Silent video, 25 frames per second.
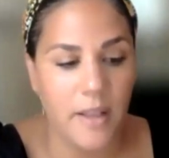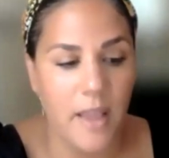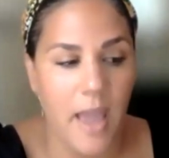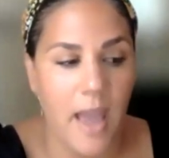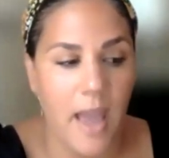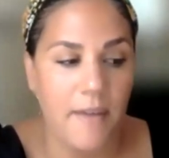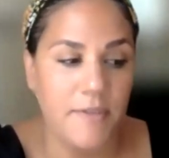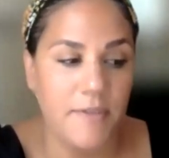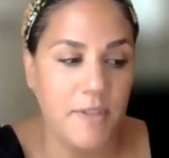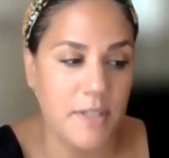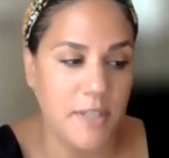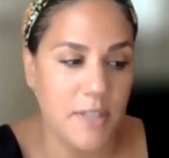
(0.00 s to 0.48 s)

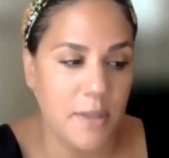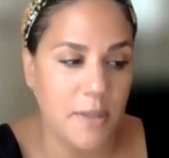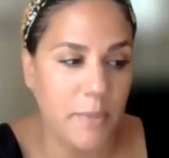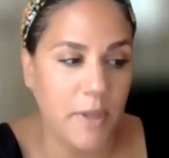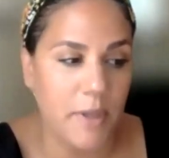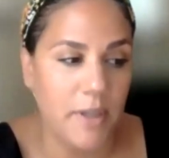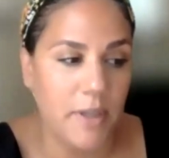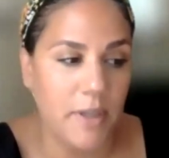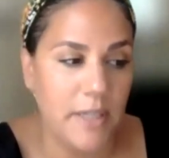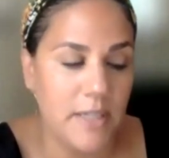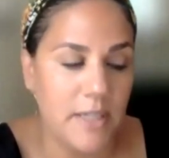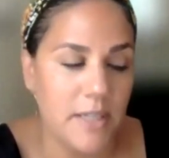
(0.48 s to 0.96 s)
have
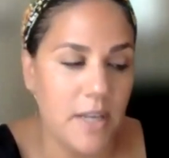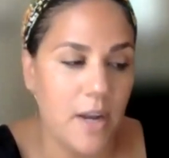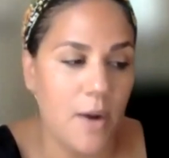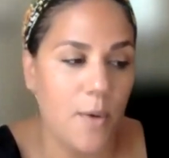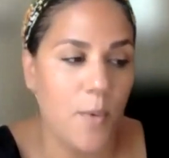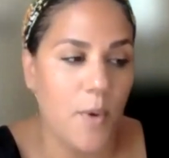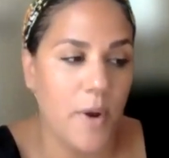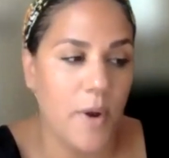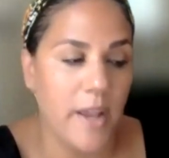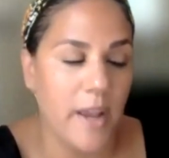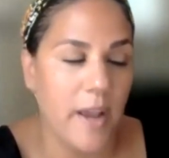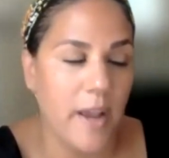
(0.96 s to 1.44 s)
disabilities that
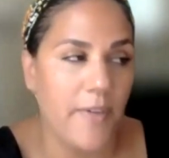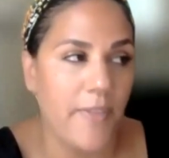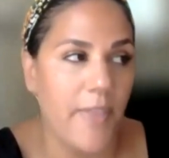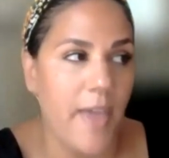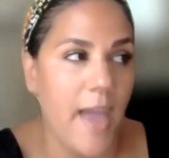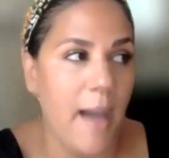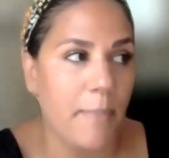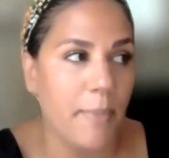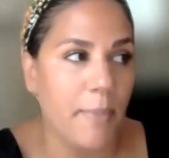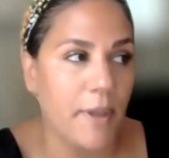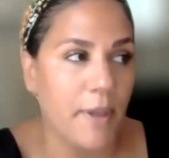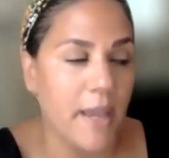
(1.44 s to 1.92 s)
are working on the
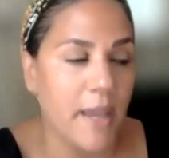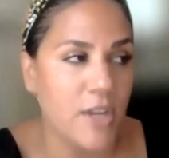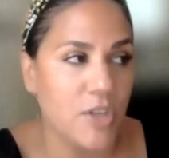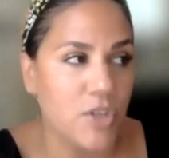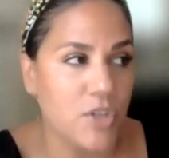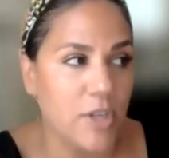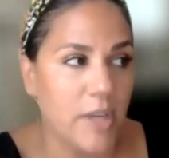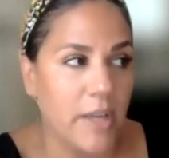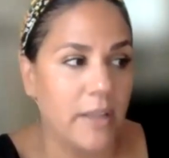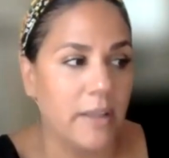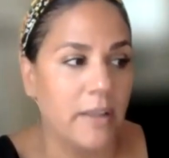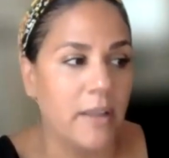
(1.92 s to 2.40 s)

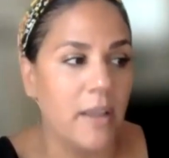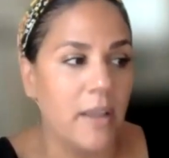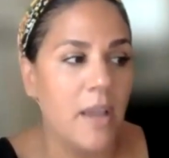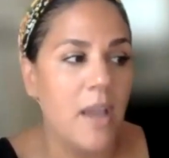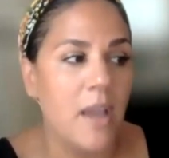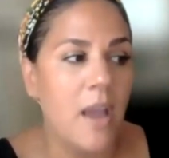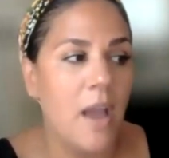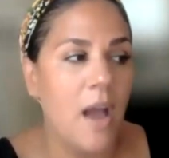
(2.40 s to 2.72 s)
application.